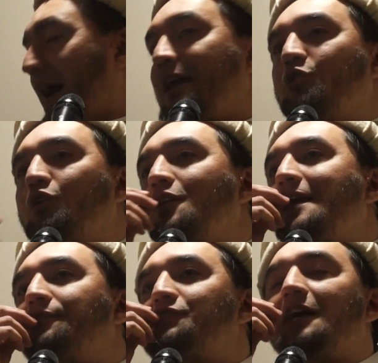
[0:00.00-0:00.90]
I couldn't
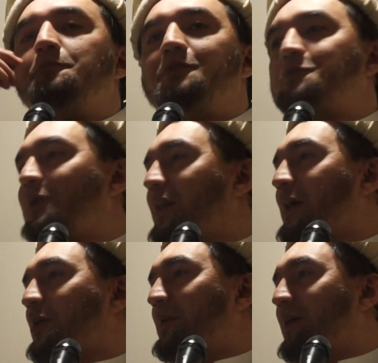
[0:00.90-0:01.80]
have said Bismillah
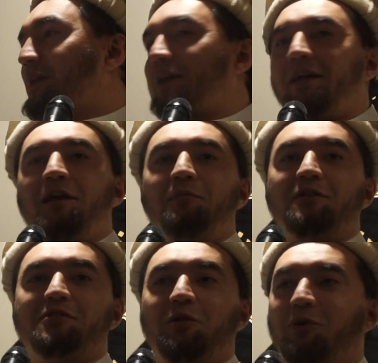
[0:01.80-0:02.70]
ar-Rahman ar-Rahim
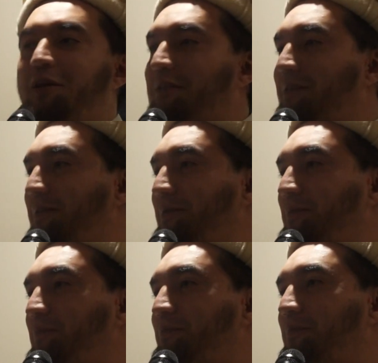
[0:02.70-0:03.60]
until what?
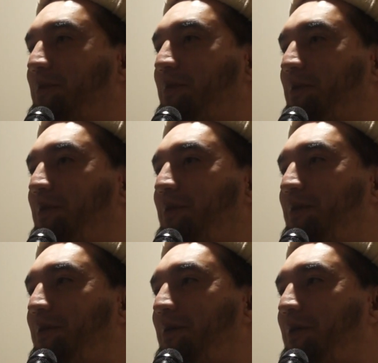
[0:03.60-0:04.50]

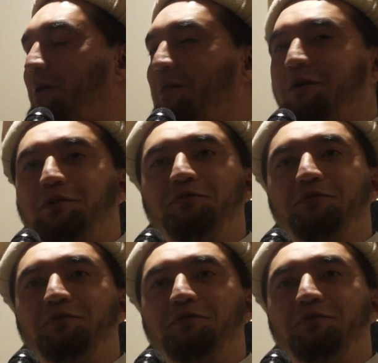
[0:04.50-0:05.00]
Allah